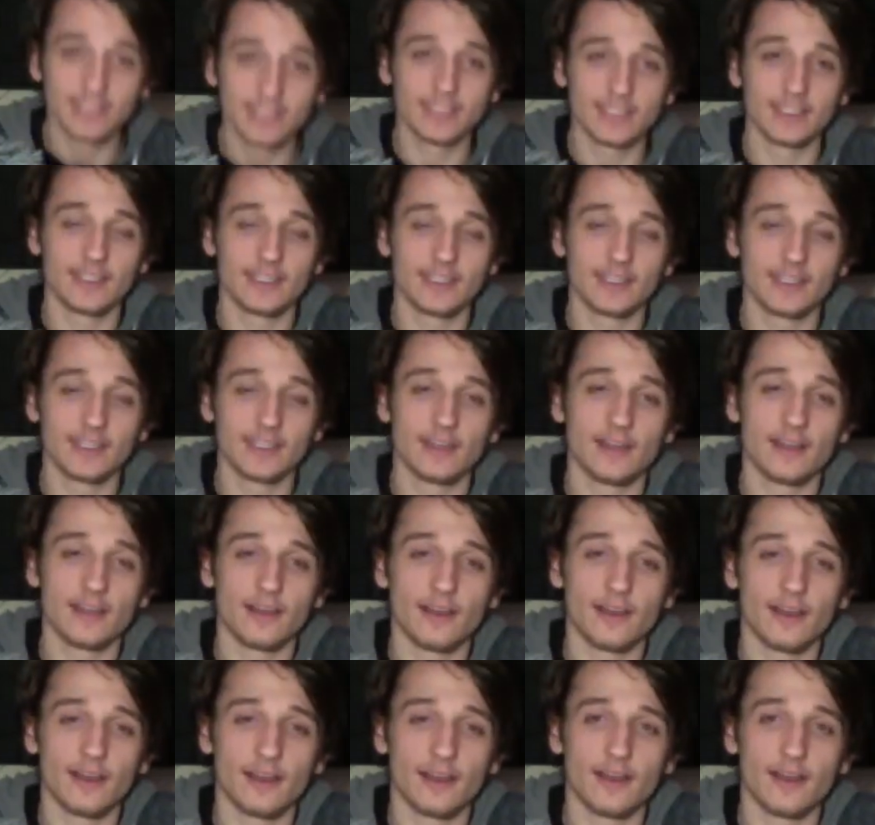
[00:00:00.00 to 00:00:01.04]

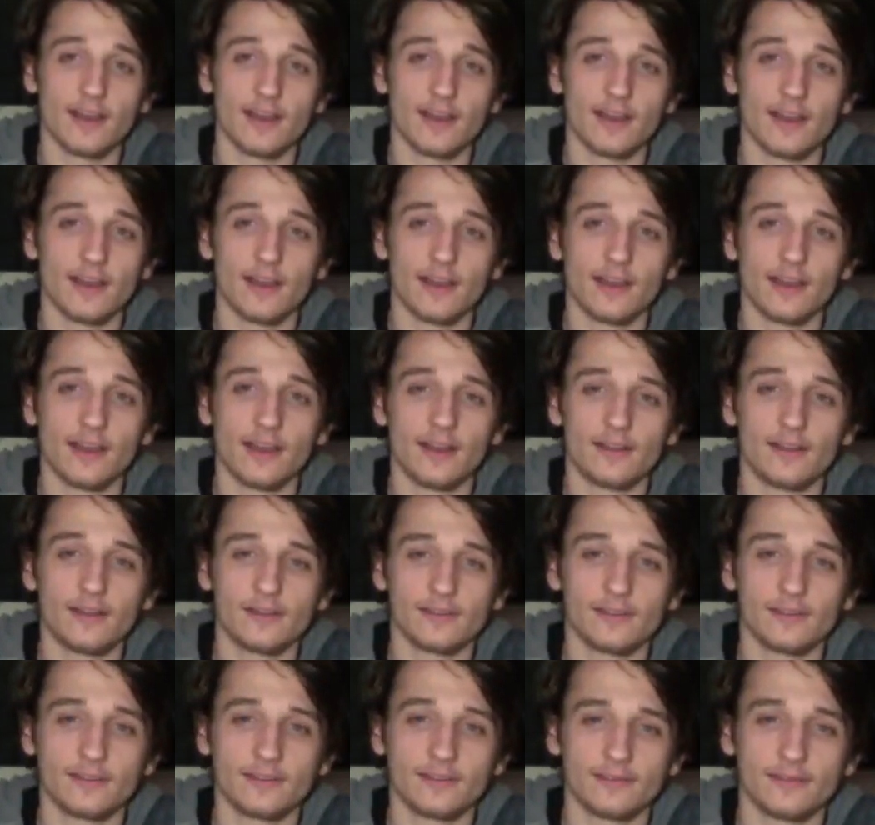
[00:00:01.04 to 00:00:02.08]

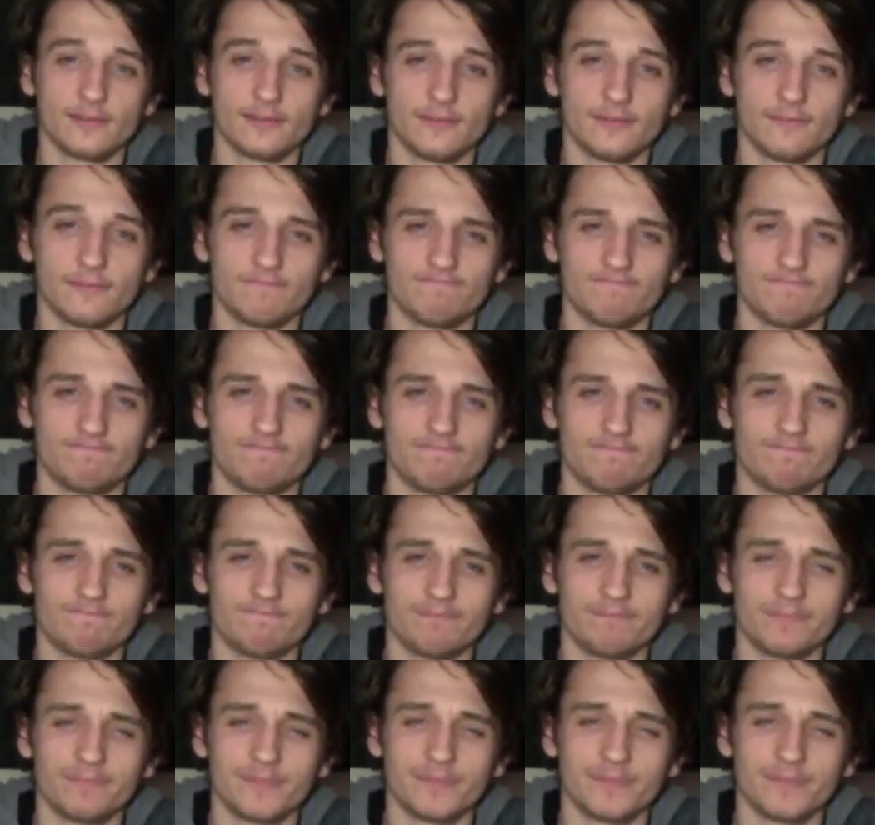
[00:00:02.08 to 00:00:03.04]
No words are spoken by the person on screen.